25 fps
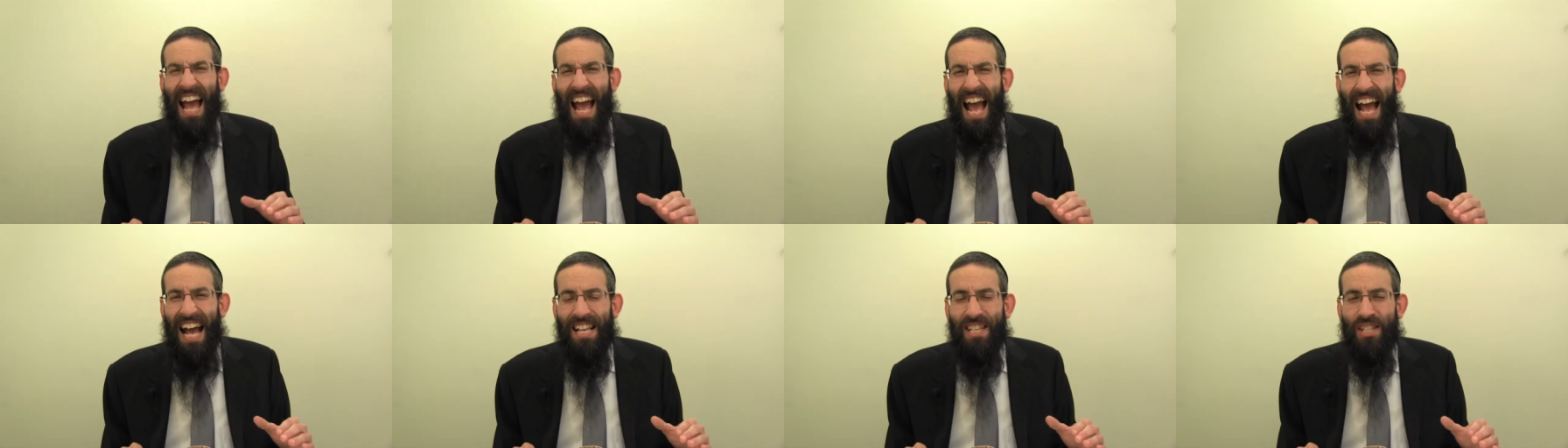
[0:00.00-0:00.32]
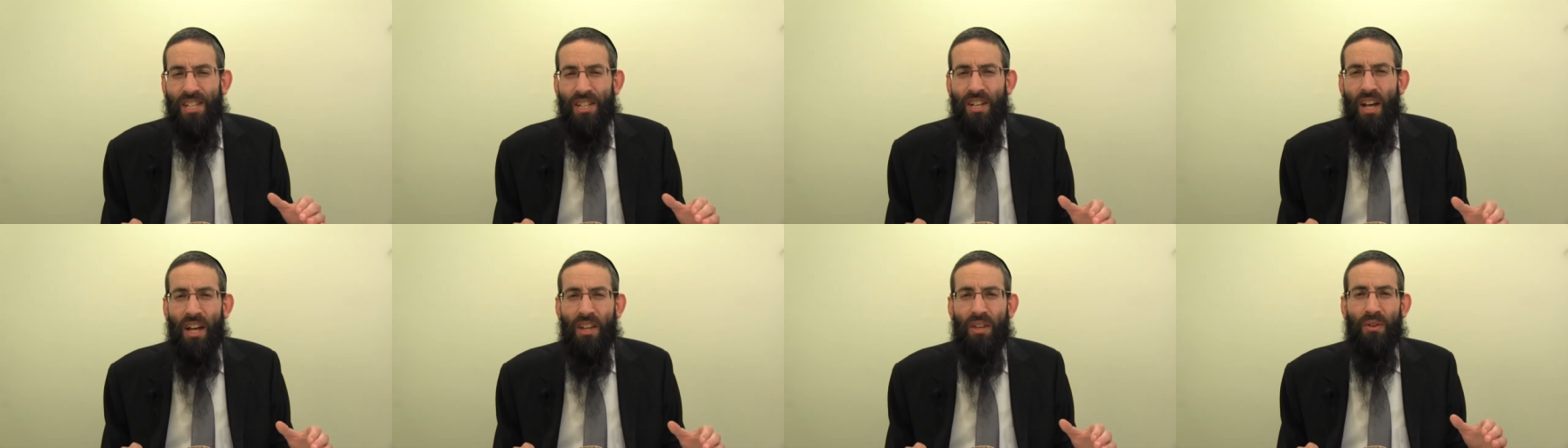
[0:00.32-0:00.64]
adds
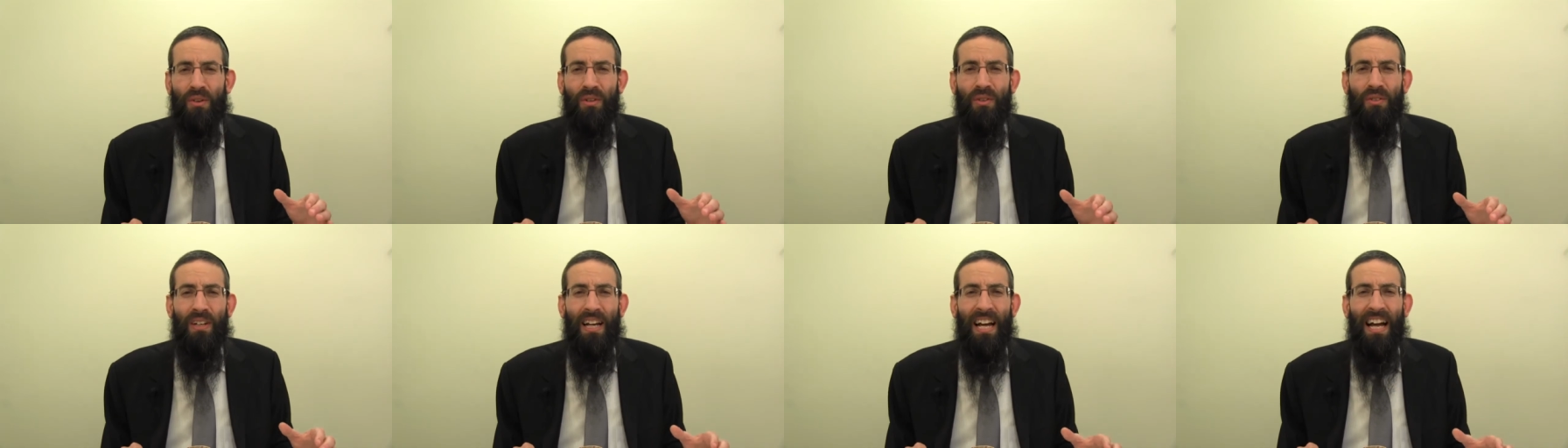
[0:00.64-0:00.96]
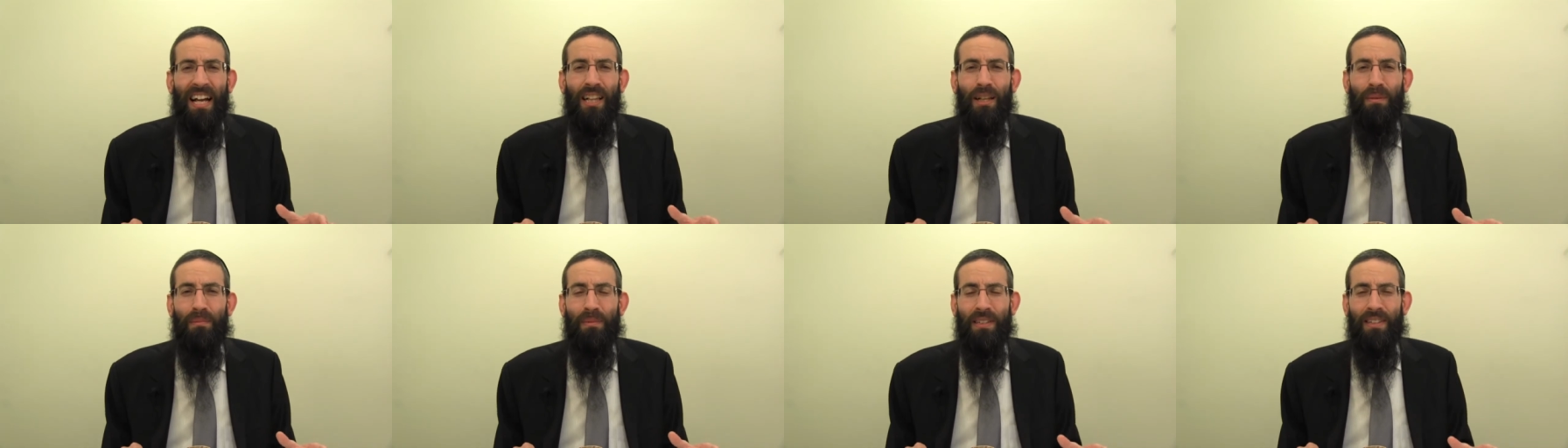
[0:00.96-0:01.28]
another
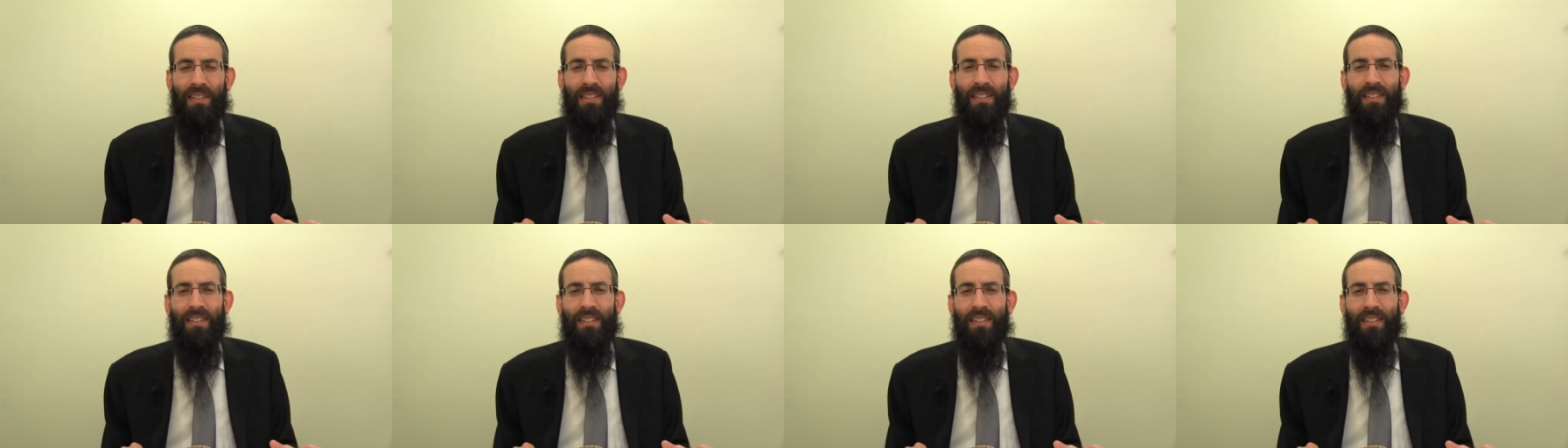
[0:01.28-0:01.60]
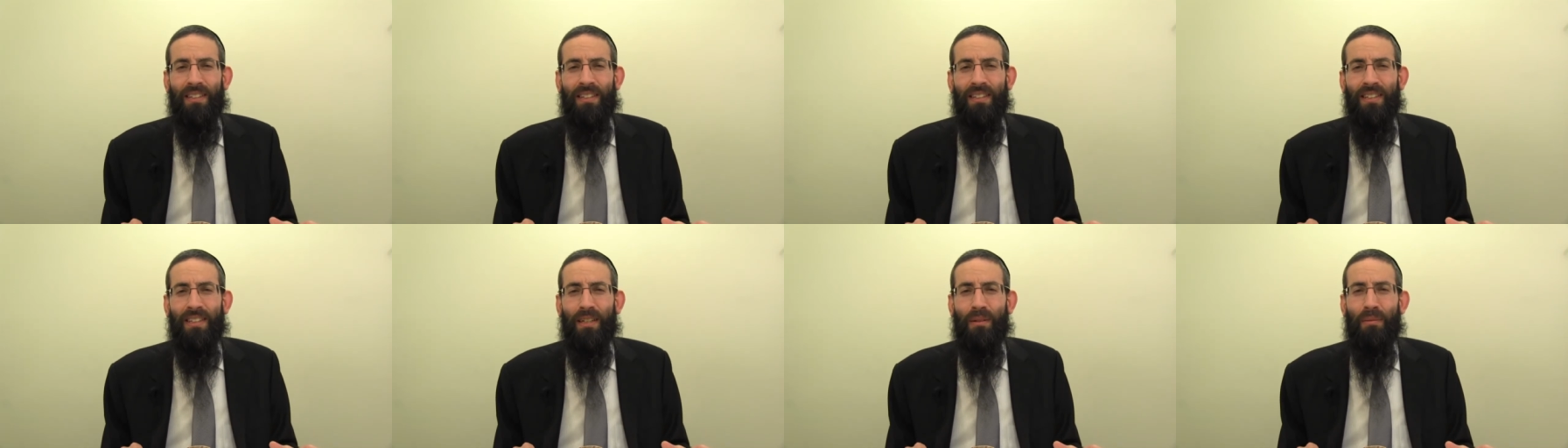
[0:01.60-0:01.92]
element.
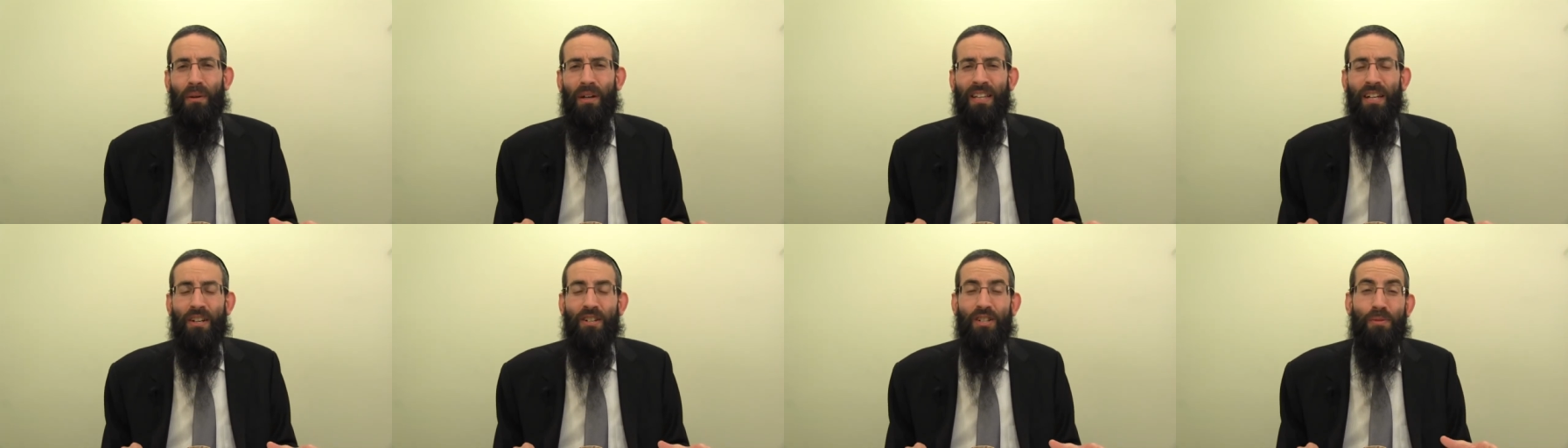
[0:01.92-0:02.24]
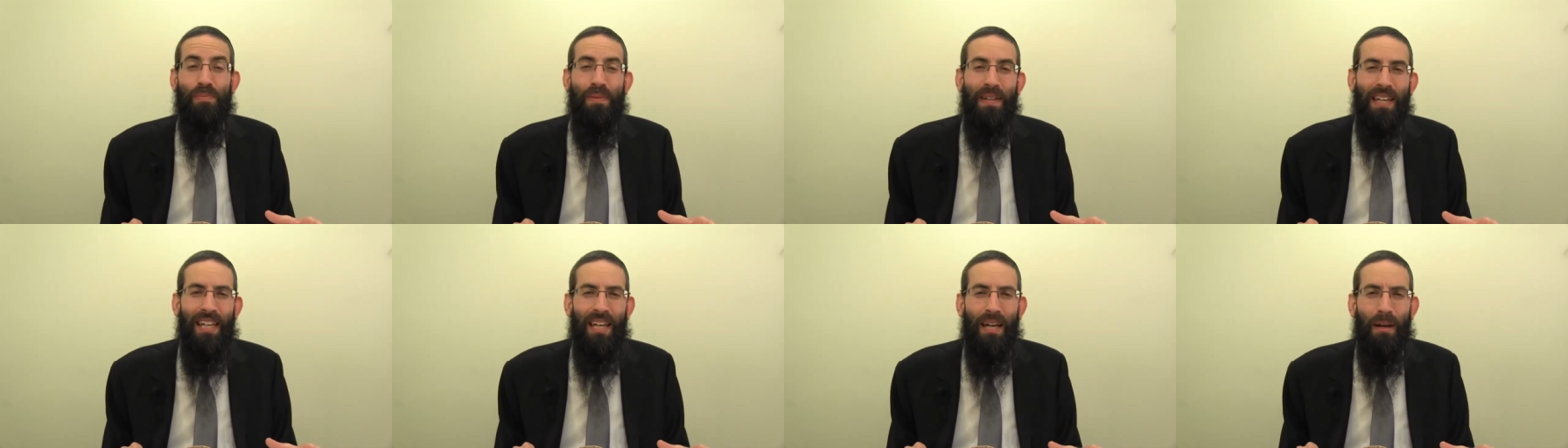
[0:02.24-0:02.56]
The Gemara there
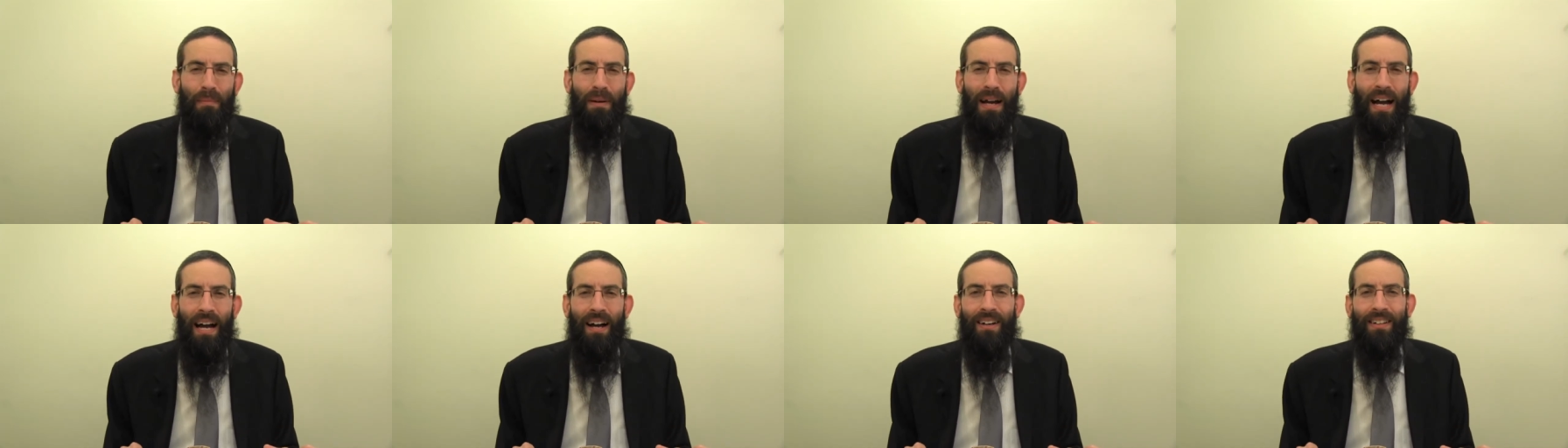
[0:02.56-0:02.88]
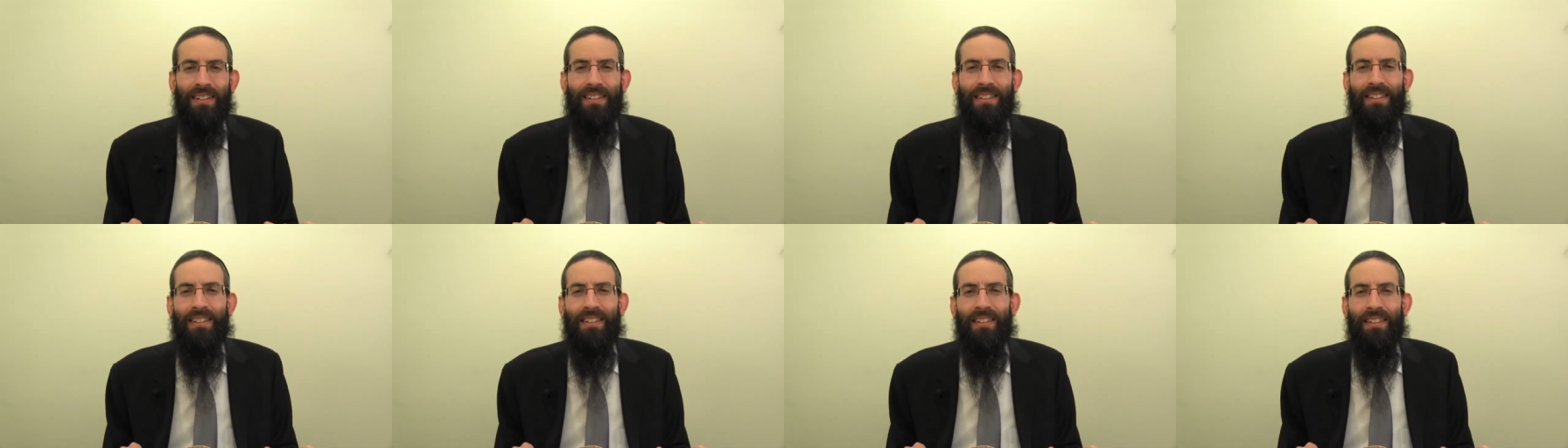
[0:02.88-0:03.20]
speaking
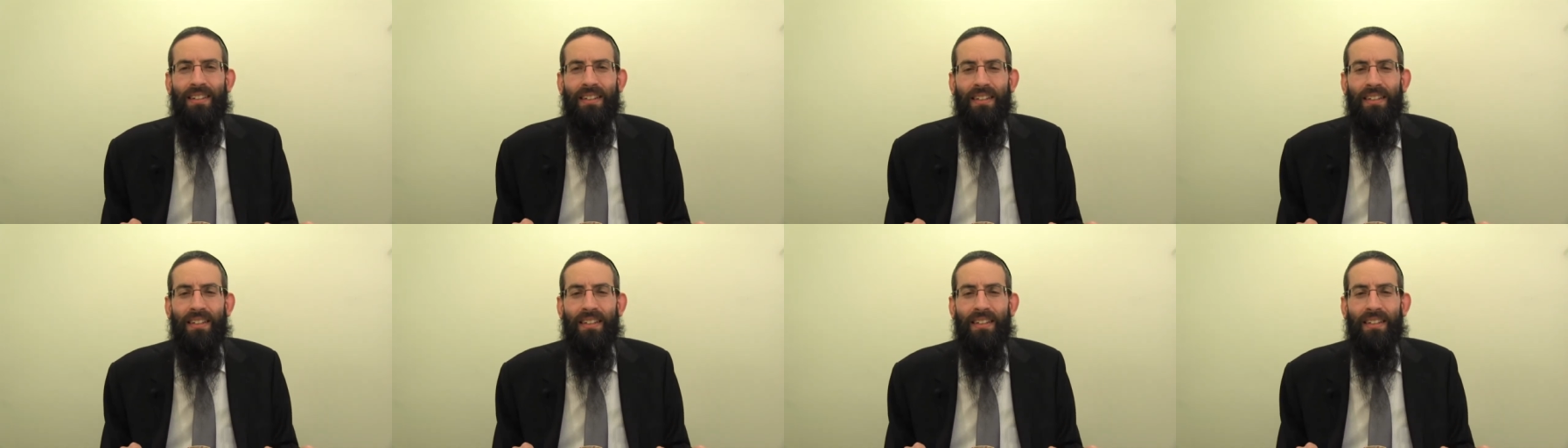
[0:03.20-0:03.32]
about